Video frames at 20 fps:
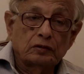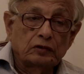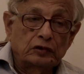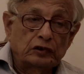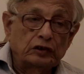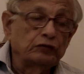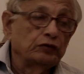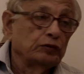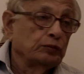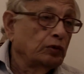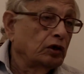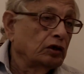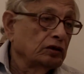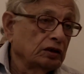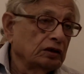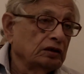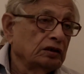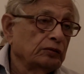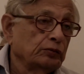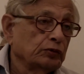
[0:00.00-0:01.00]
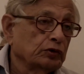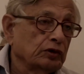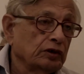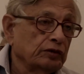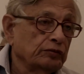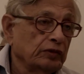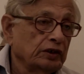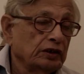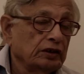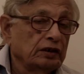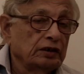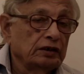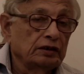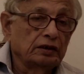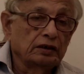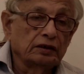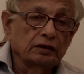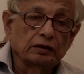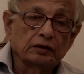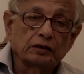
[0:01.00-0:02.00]
even more than the Muslim League
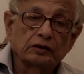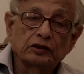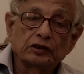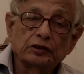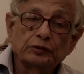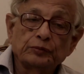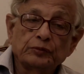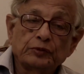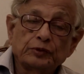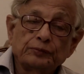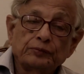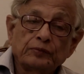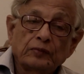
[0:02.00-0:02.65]
leaders, it seemed.